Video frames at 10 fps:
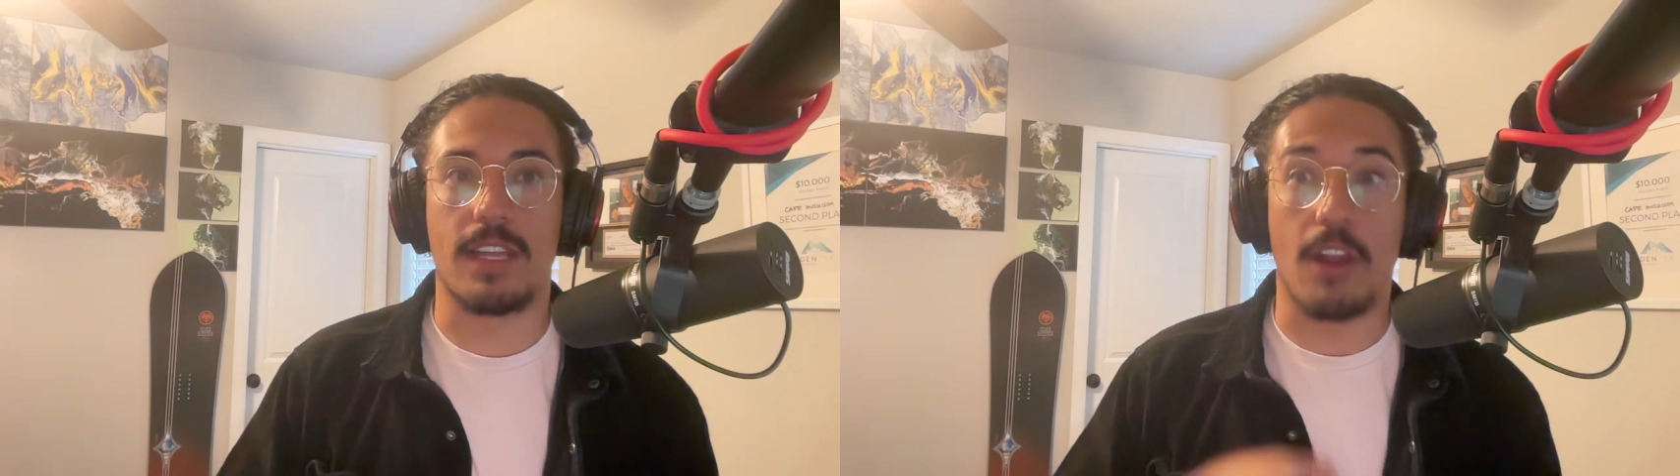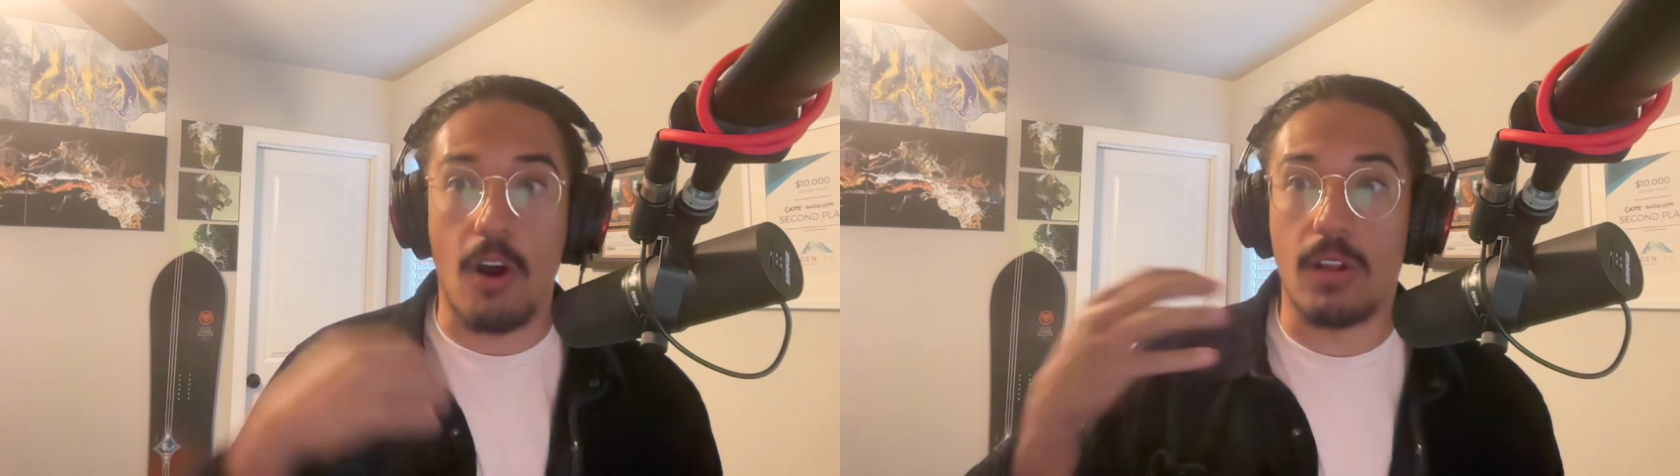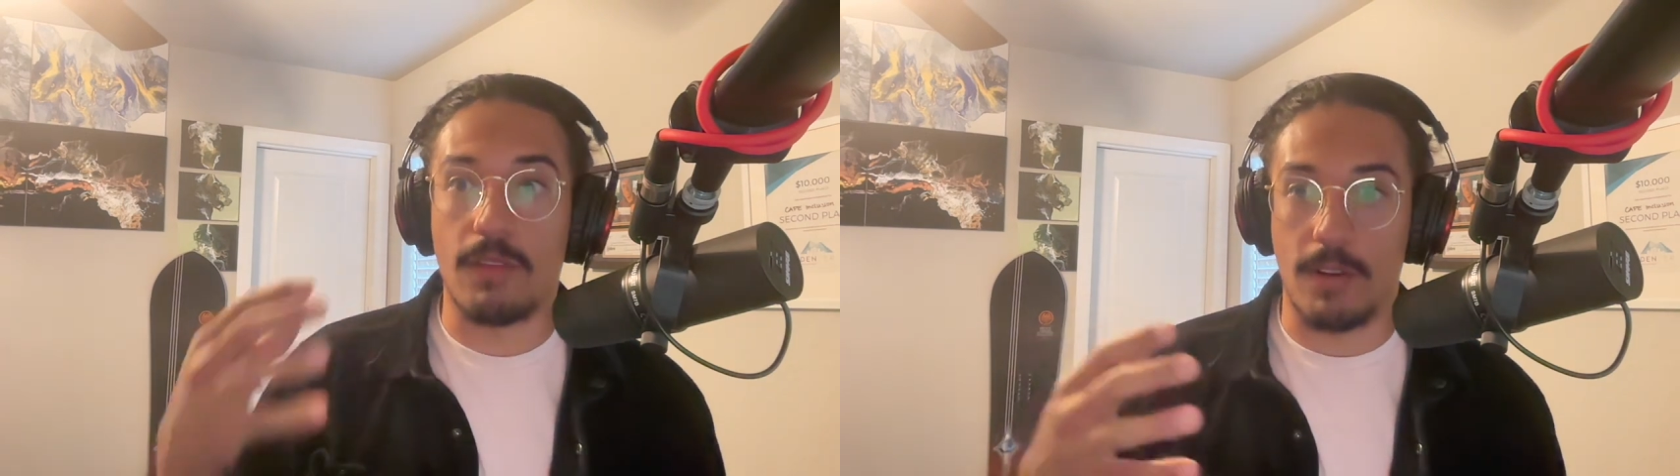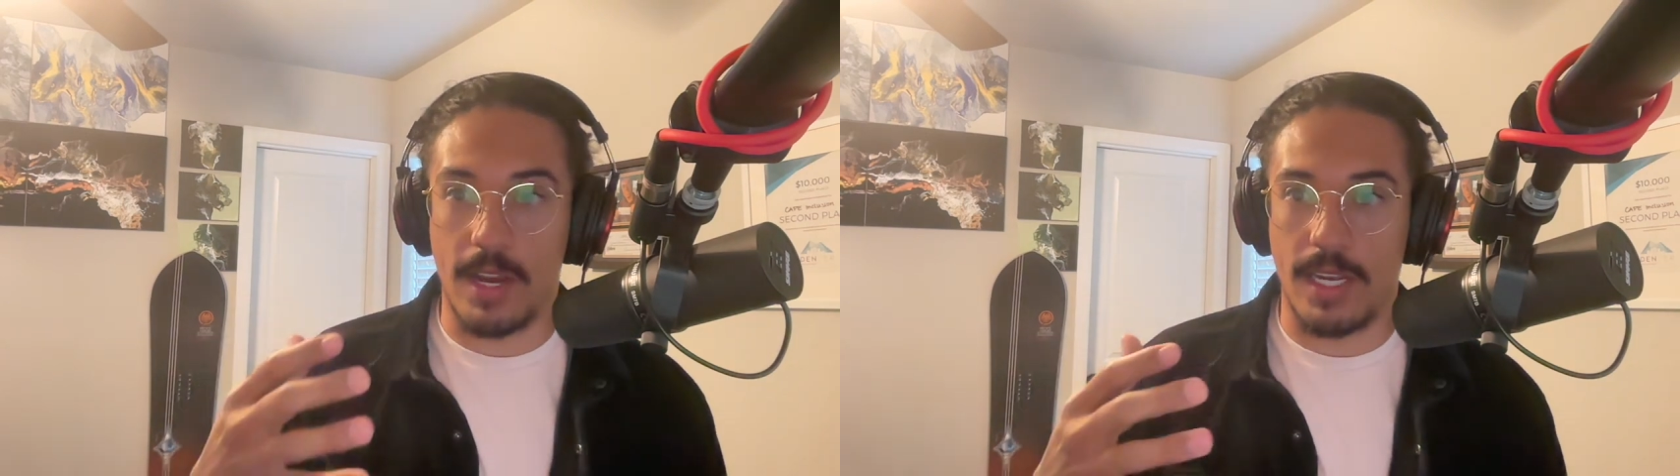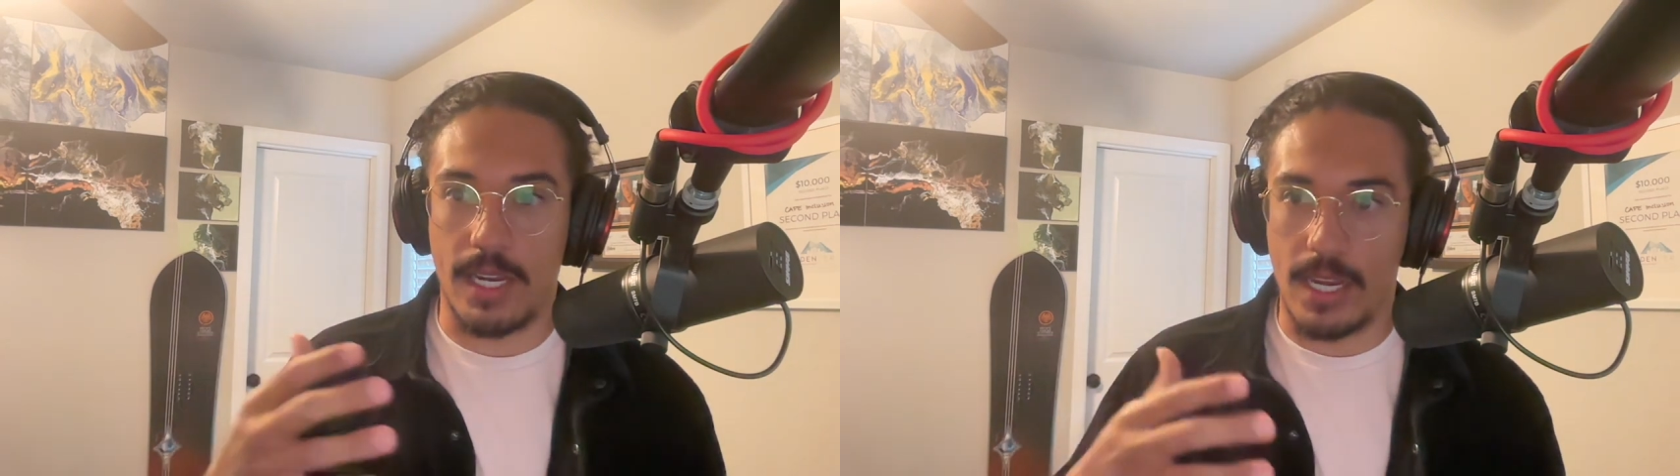in all of your
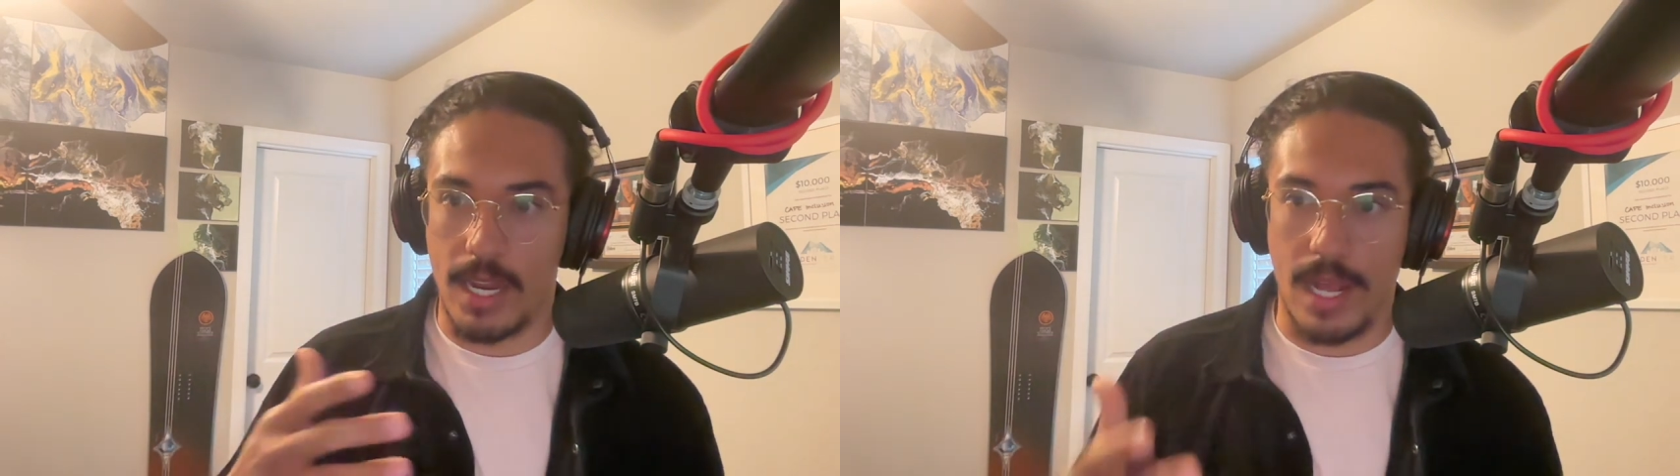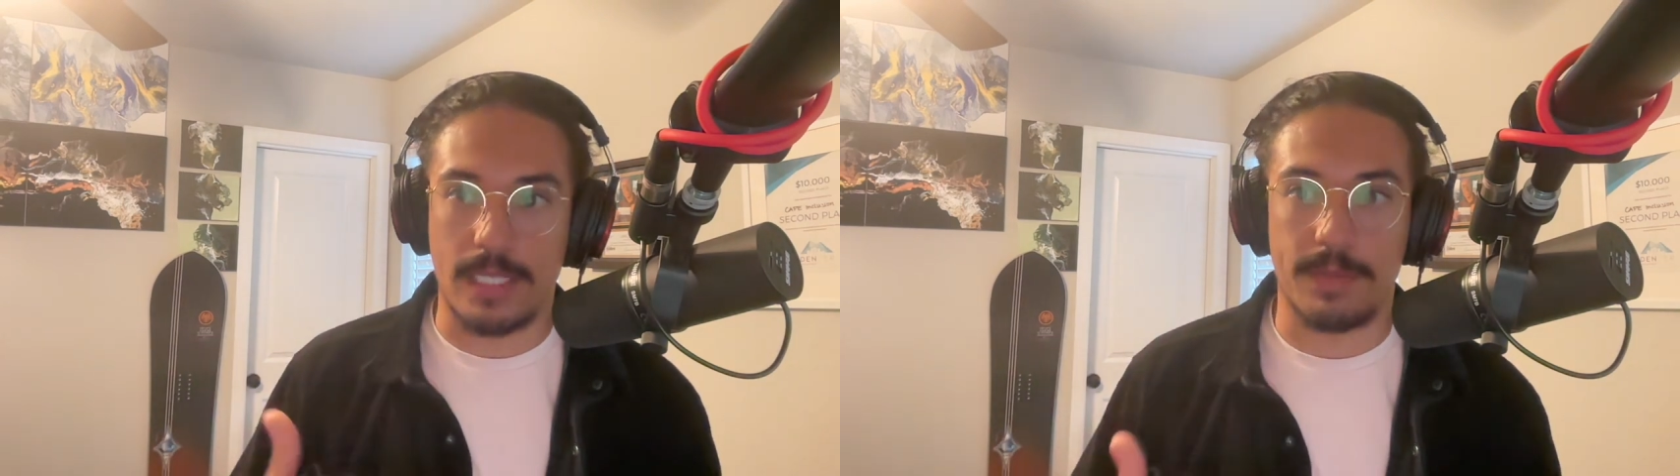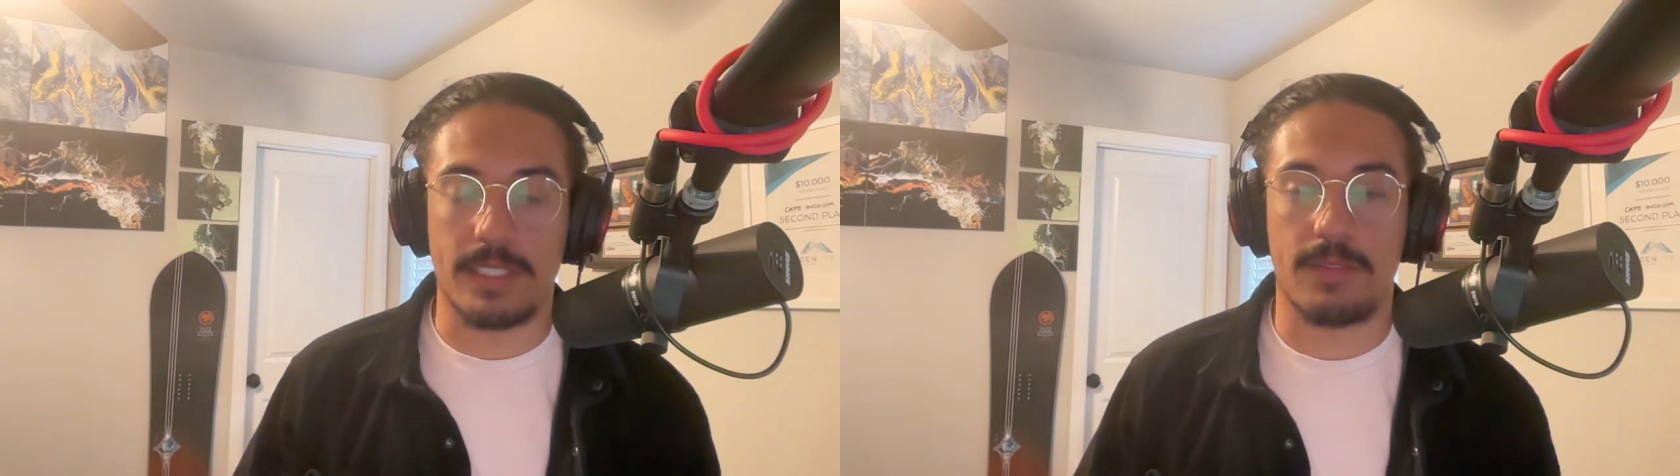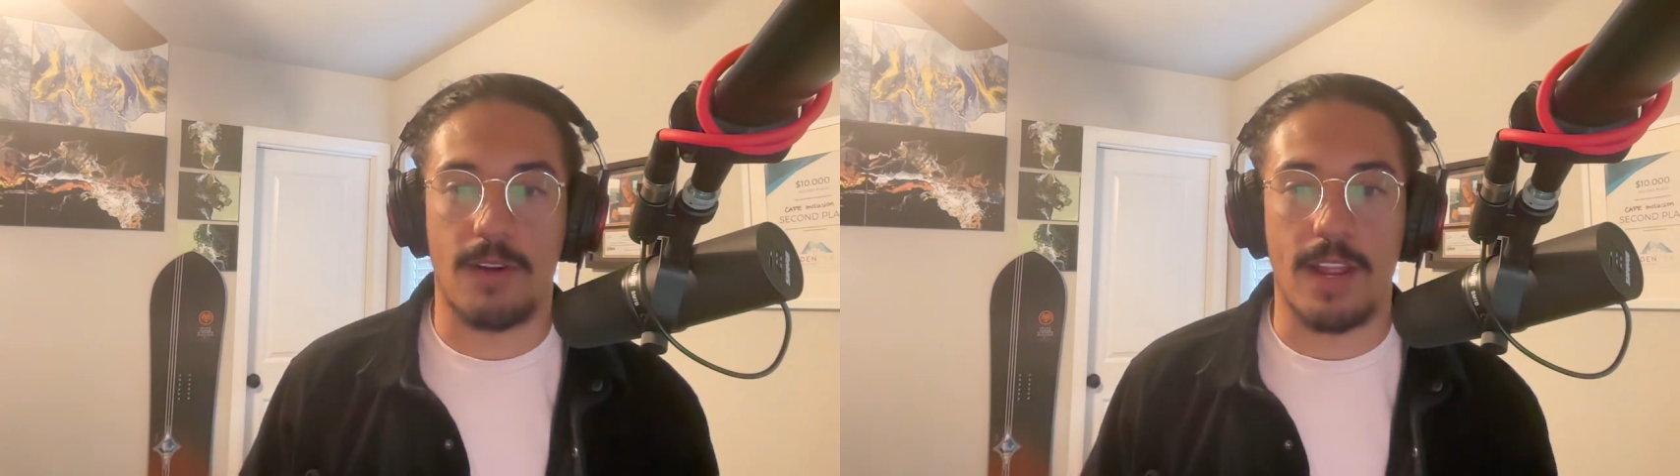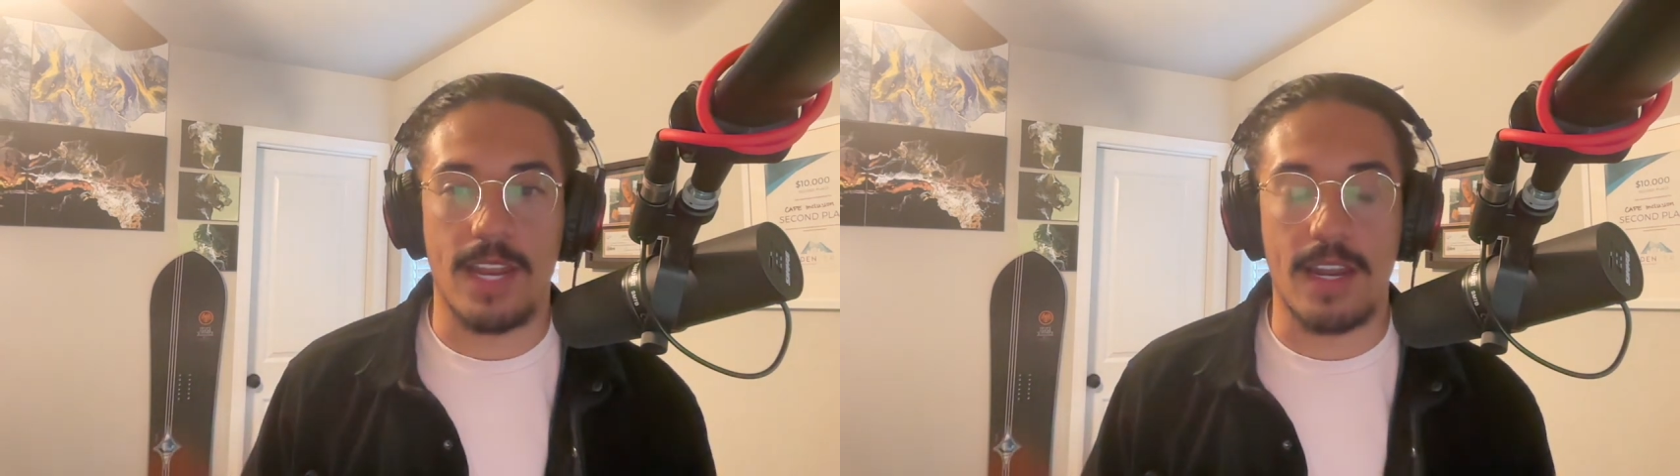identity and aspects of
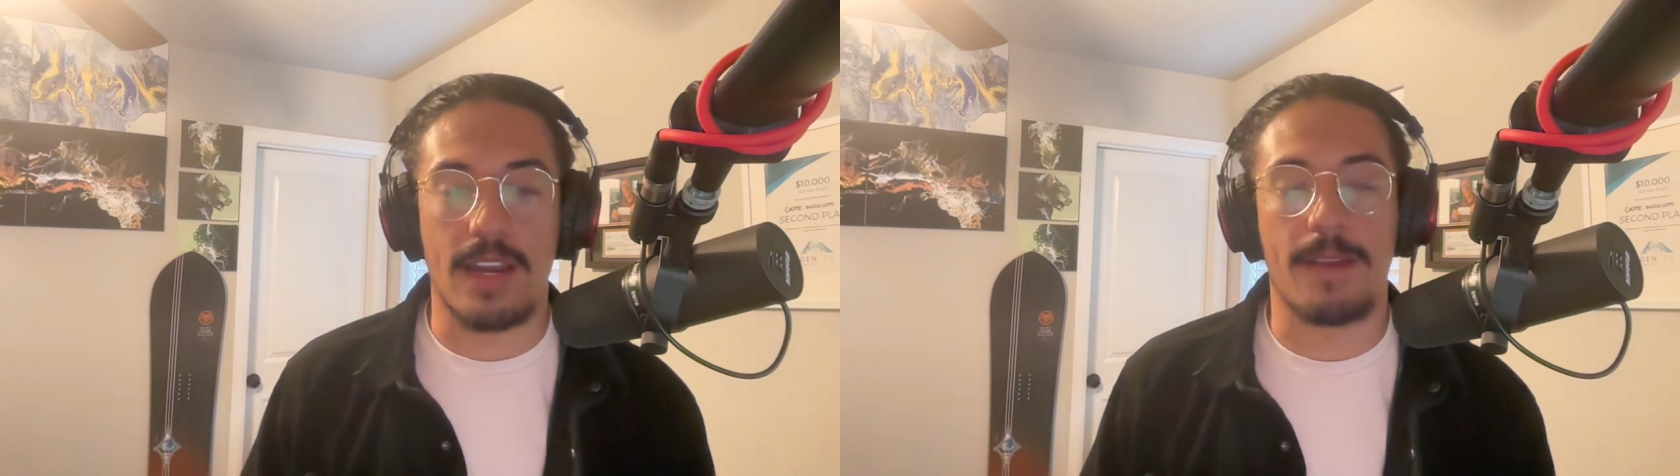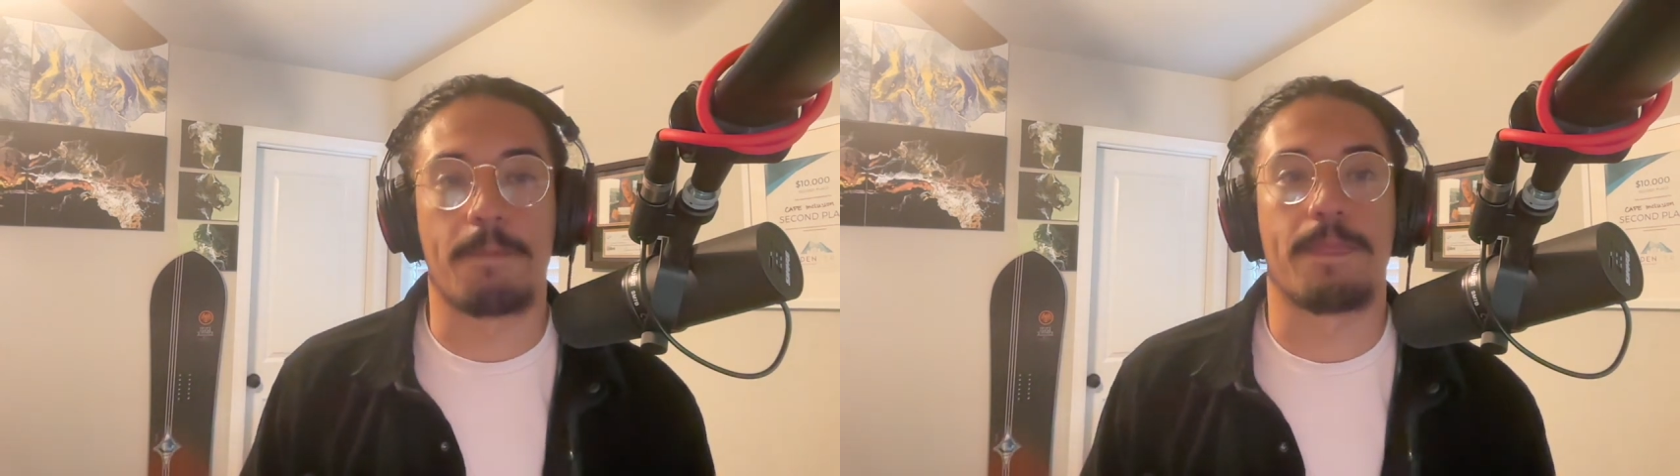your identity.